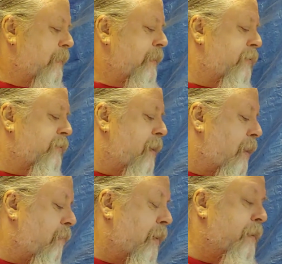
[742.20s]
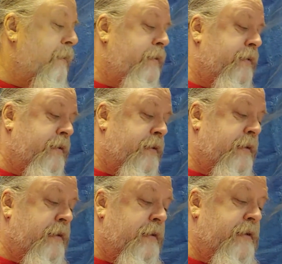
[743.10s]
Here's another one.
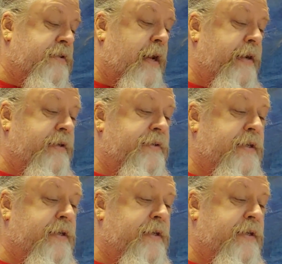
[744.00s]
This guy is,